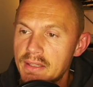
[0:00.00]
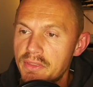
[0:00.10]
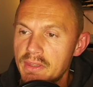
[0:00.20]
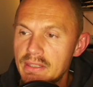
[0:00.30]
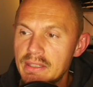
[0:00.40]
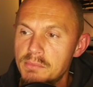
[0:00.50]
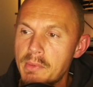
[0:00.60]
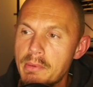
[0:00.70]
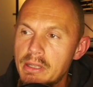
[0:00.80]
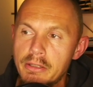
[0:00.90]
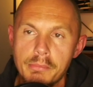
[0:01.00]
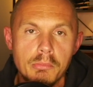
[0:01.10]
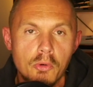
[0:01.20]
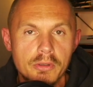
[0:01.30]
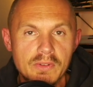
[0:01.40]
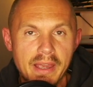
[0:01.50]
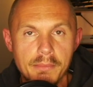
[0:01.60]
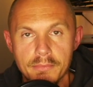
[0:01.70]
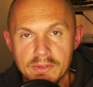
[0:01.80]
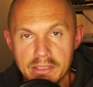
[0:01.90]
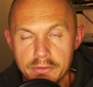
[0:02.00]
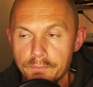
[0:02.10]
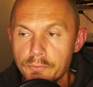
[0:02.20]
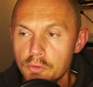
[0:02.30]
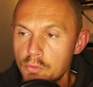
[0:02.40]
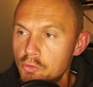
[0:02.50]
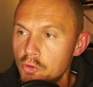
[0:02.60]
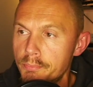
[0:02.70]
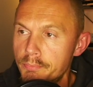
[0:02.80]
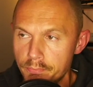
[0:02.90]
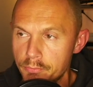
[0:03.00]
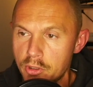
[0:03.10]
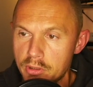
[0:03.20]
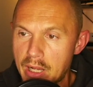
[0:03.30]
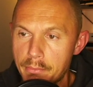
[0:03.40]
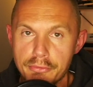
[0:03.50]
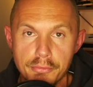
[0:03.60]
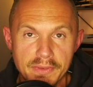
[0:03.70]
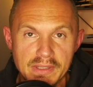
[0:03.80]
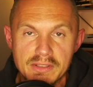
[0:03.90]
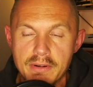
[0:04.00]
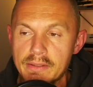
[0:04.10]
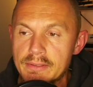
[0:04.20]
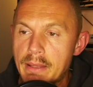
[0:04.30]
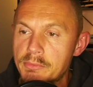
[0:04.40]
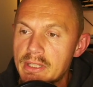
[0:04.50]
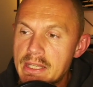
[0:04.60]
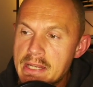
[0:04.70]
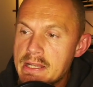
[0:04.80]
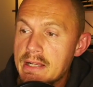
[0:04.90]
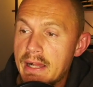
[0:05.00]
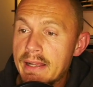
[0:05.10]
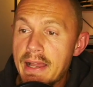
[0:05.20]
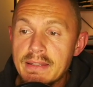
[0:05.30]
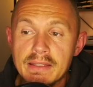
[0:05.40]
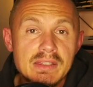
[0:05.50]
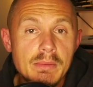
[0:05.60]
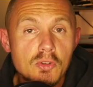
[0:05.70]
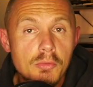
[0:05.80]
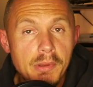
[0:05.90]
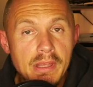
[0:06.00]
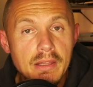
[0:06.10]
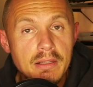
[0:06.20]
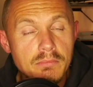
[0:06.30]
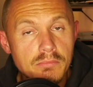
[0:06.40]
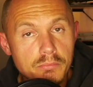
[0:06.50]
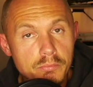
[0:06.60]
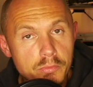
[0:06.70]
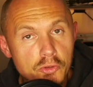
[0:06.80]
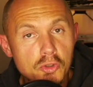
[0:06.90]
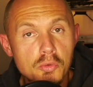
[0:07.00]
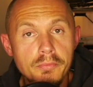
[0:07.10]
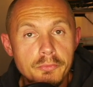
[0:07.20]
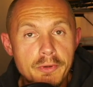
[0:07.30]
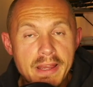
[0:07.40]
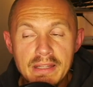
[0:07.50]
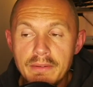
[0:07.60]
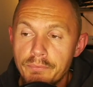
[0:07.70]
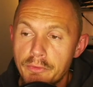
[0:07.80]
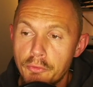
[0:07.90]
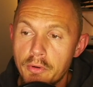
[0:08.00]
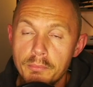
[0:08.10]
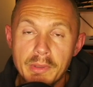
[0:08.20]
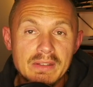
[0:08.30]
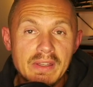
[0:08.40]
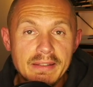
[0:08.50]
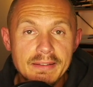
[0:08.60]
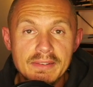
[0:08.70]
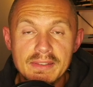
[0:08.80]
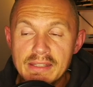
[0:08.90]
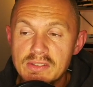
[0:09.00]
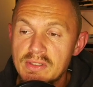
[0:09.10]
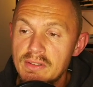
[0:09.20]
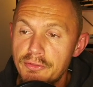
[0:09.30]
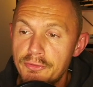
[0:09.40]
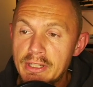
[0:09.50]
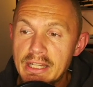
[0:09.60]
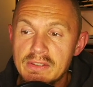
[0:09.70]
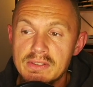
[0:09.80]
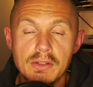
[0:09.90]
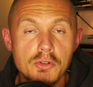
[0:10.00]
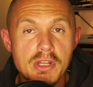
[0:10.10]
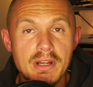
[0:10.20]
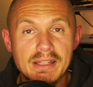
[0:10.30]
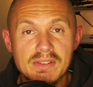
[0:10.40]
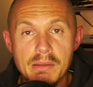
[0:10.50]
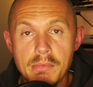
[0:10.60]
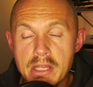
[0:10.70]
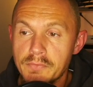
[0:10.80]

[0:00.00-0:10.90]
I think he needs maybe a little bit more time, Sinner, to come through in these Grand Slams. A guy that seems to be soon ready for big titles is Felix Auger-Aliassime.